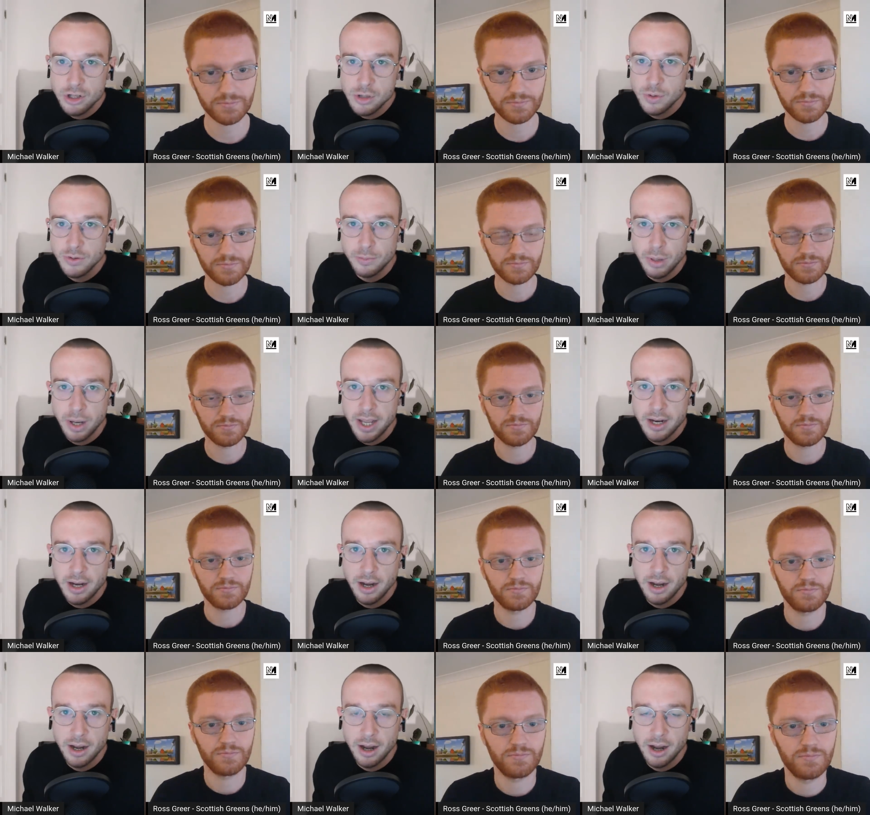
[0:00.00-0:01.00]
Speaker 1: you have played
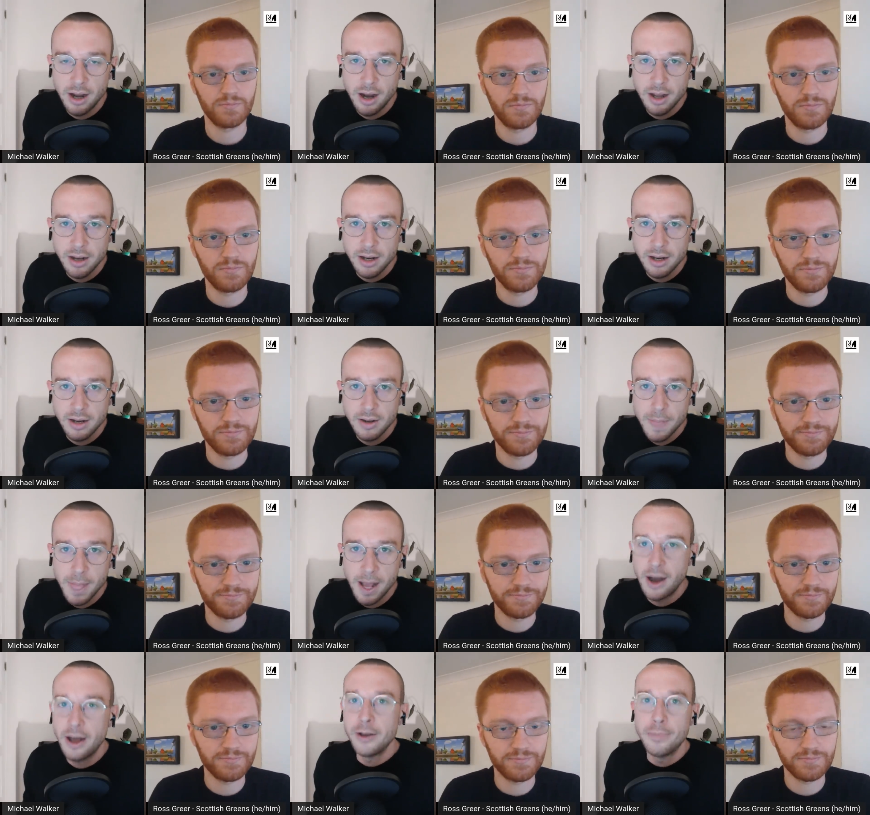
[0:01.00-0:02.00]
a, a harder a
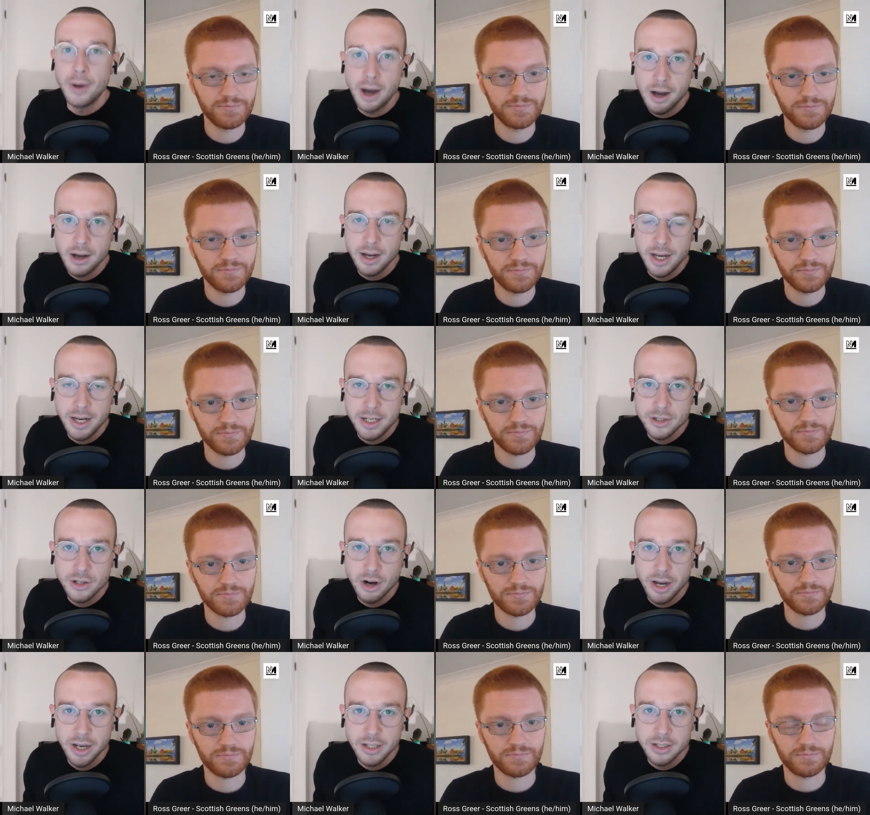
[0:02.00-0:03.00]
harder bargain in
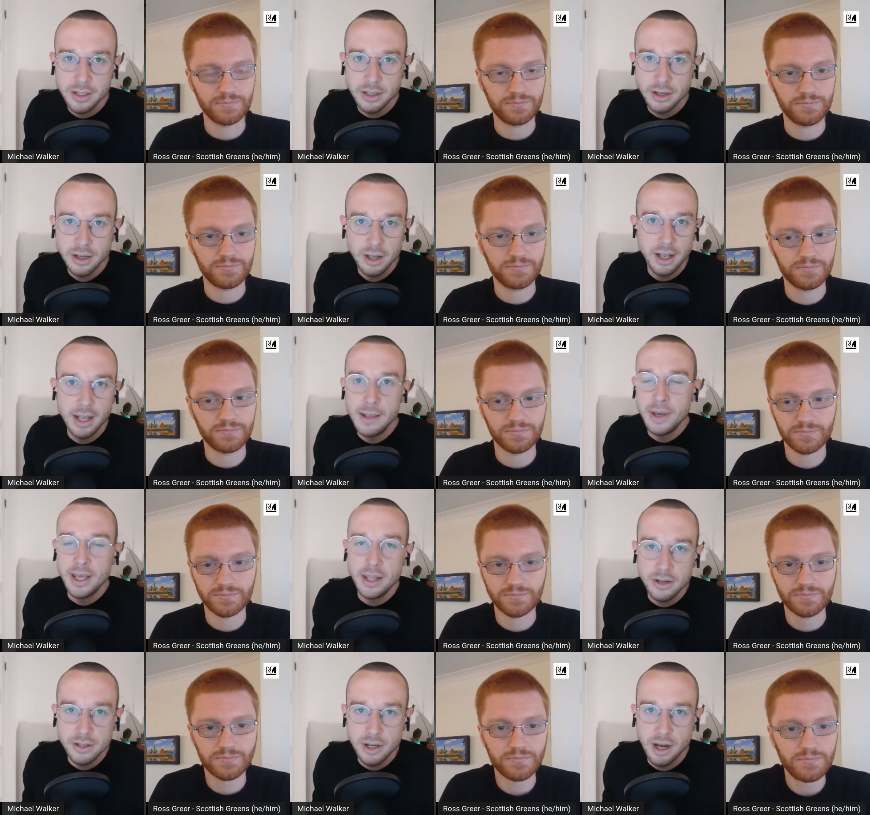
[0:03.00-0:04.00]
trying to limit
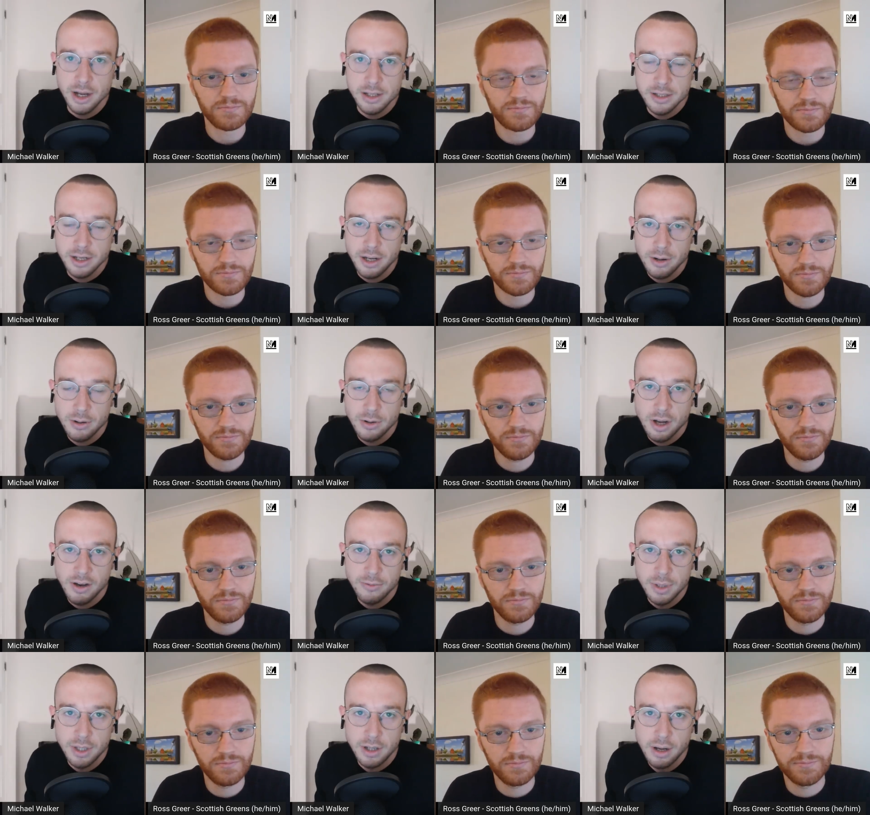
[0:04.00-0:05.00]
those cuts to local
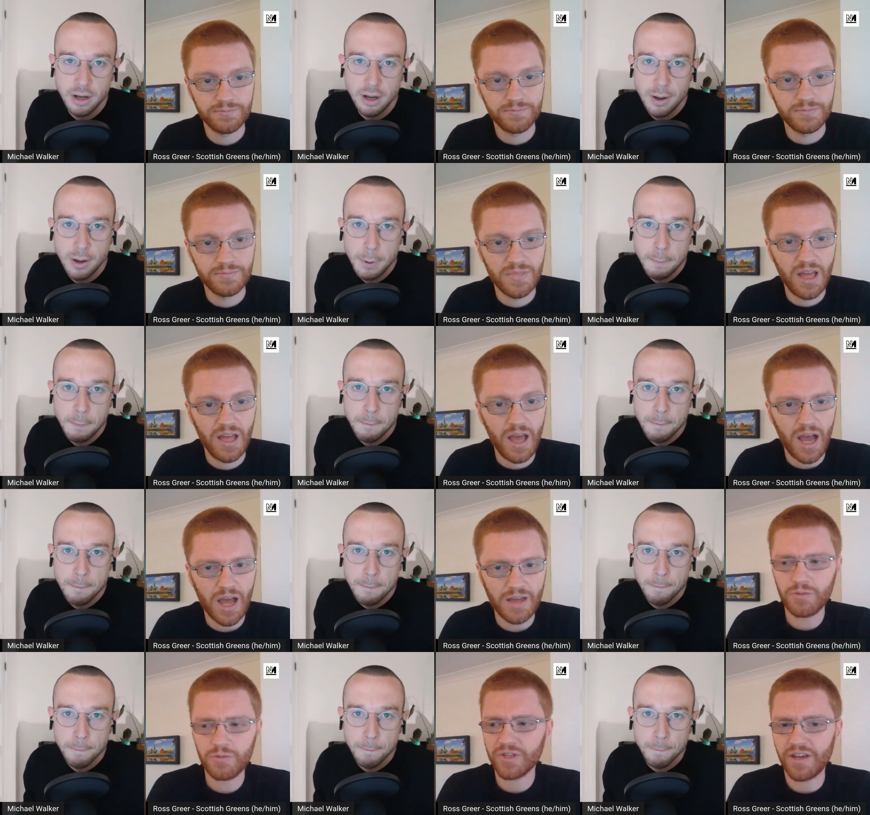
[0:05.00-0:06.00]
government?
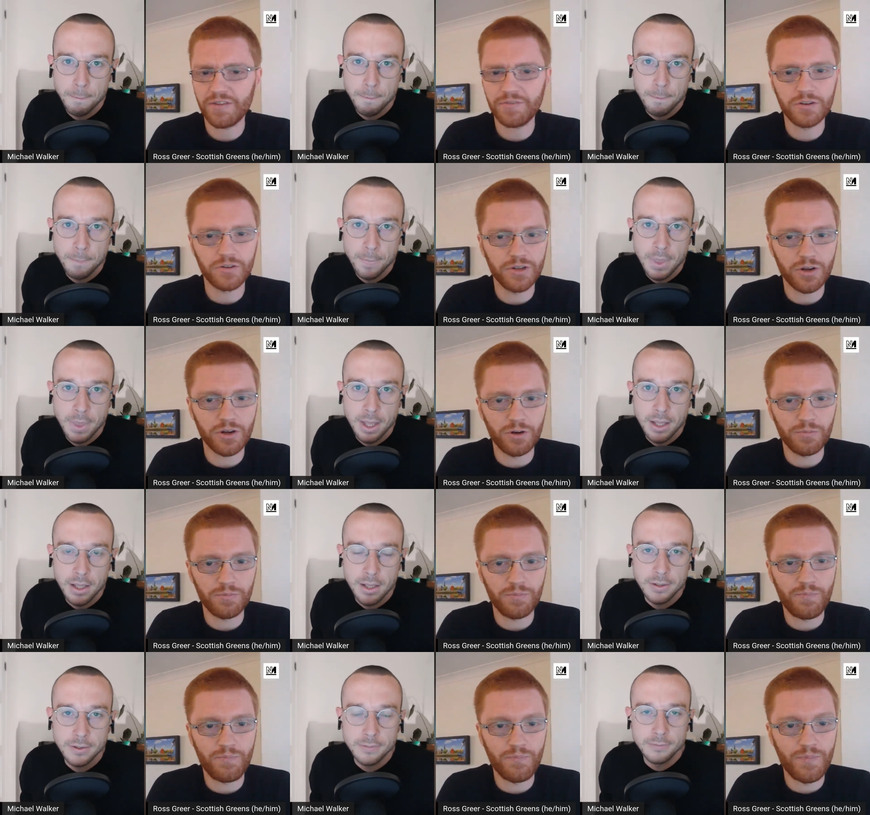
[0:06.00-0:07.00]
Speaker 2: I think we definitely
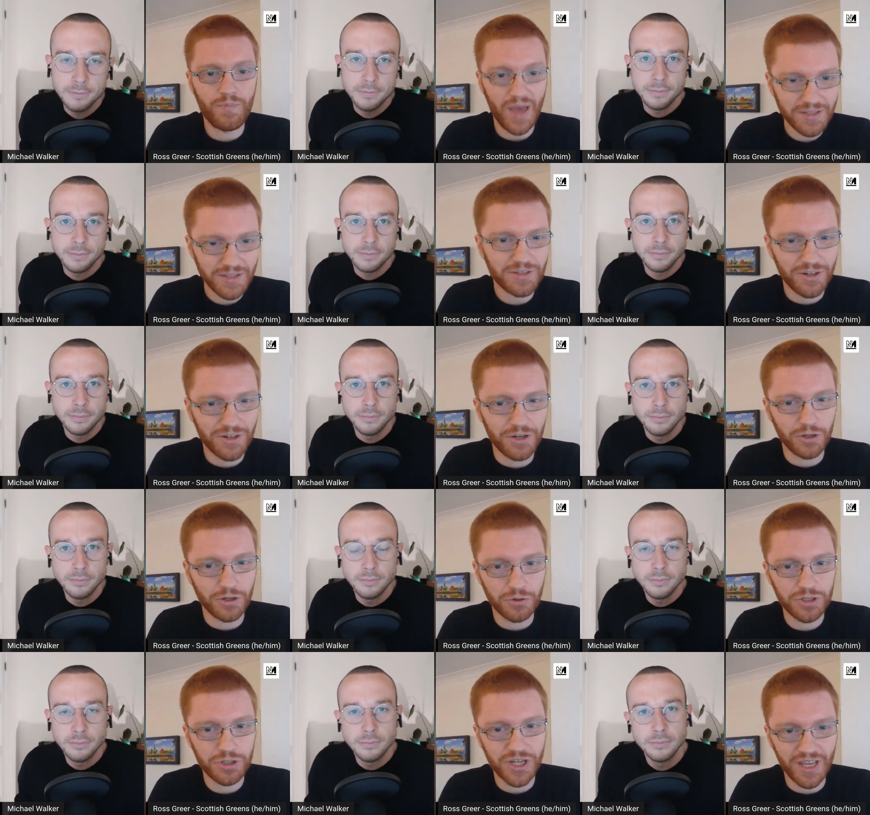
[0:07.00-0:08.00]
got better at
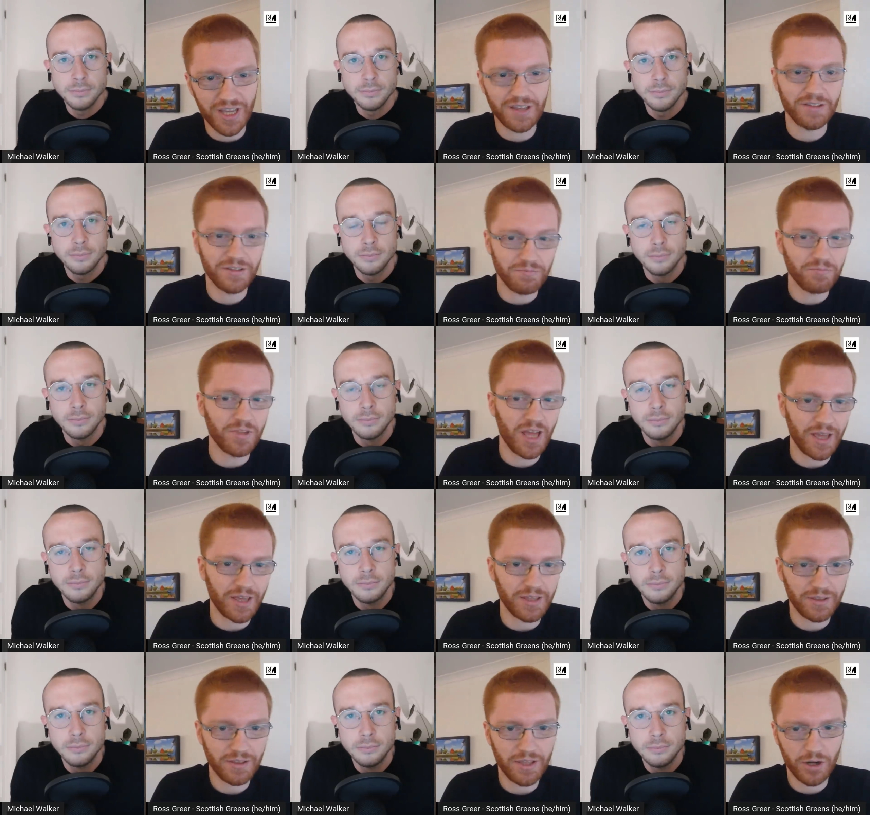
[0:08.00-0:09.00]
negotiating
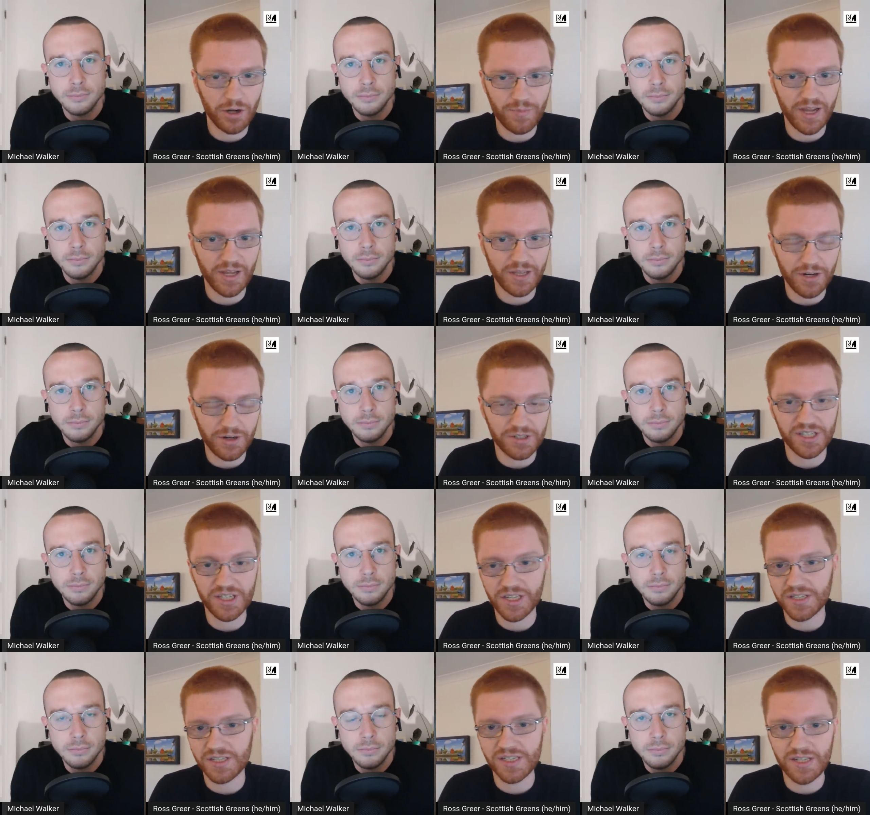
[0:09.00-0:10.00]
uh, year by year.
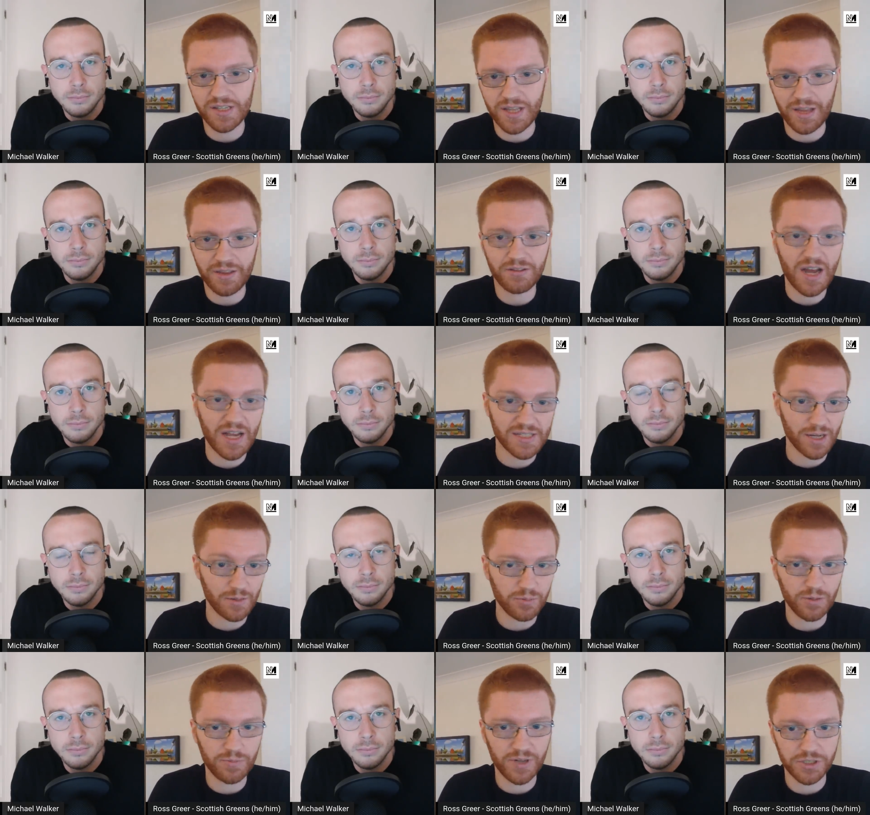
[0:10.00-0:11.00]
So you can see that the last
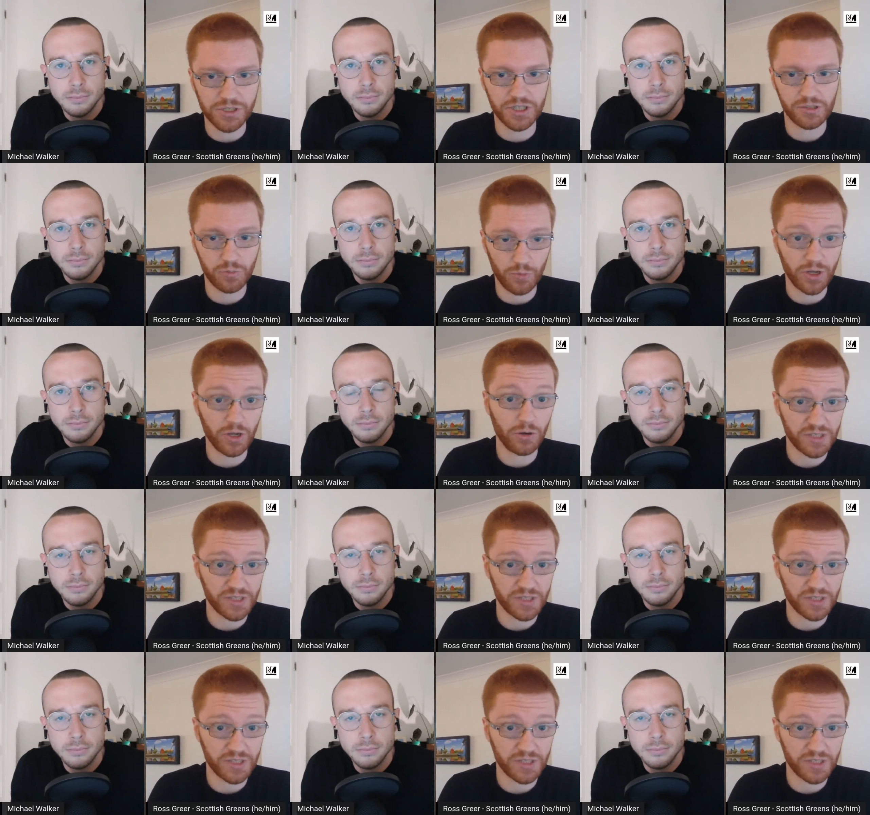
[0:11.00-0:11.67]
couple of budgets where we